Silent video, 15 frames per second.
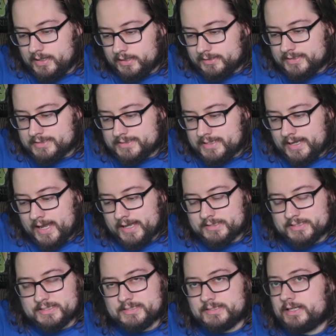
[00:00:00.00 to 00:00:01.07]
And to this day I
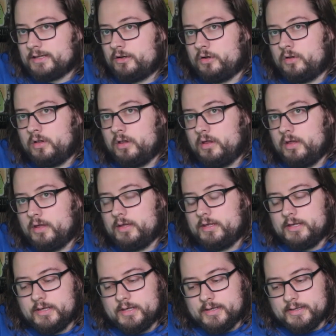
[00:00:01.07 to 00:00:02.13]
still
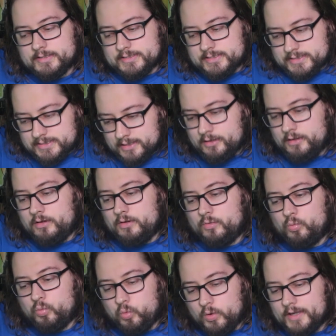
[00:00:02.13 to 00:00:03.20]

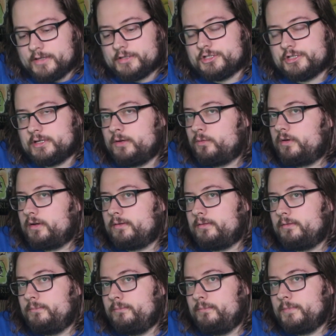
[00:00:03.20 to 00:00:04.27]
still wish it would
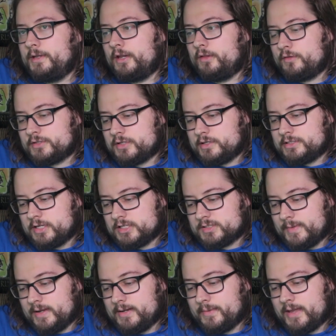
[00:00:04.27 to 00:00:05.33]
you know, there's all these talks
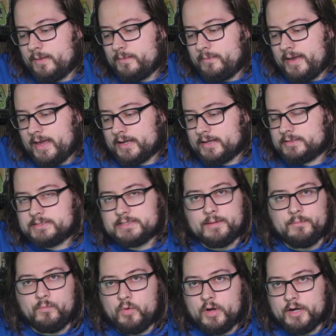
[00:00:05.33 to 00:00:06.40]
about it coming back in
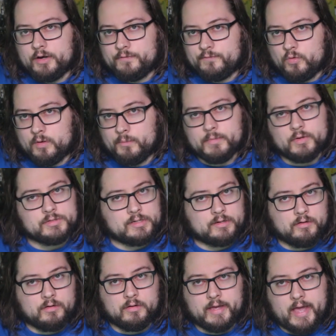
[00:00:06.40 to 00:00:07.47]
some way or form,
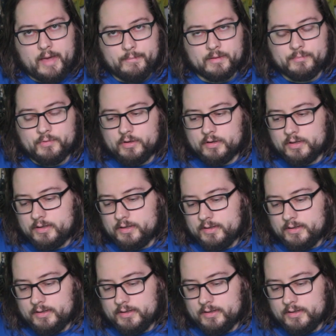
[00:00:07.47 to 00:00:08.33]
musical, comic book,